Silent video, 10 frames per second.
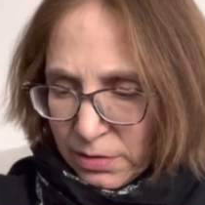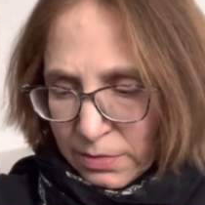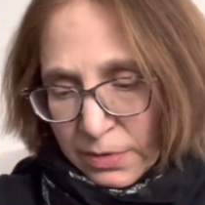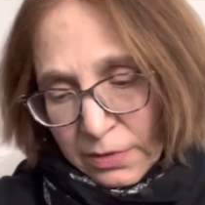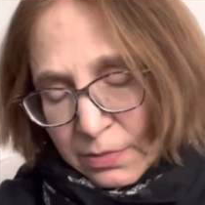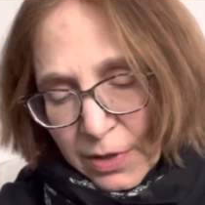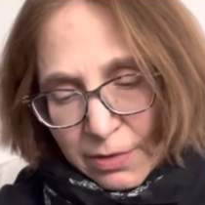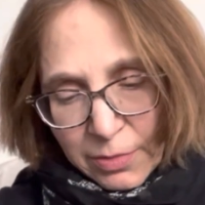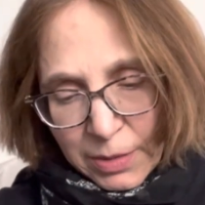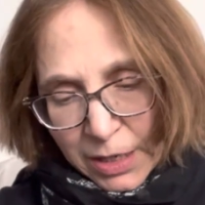Oh,
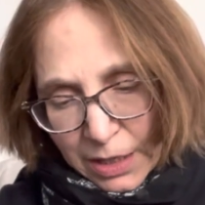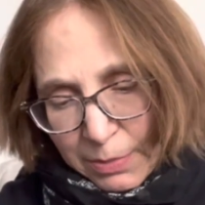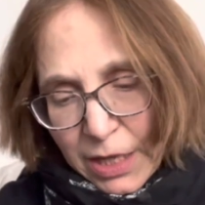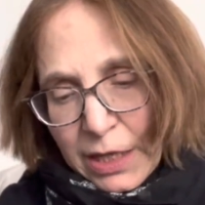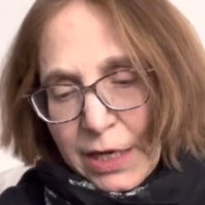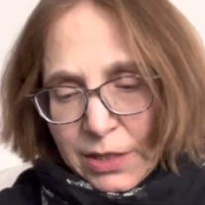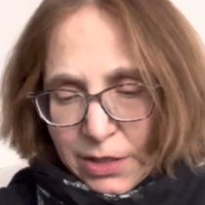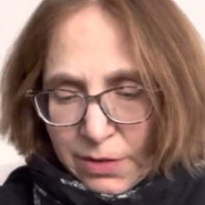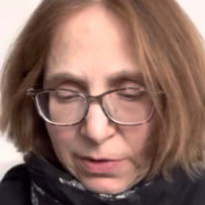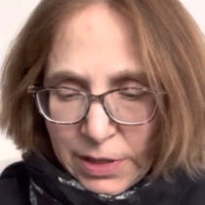probably mainly
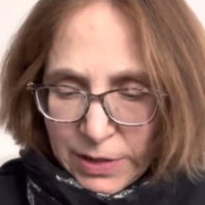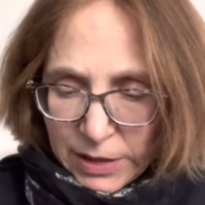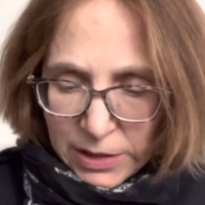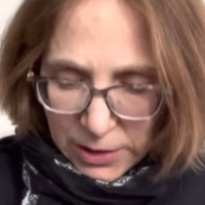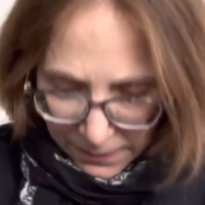polyester. What is it?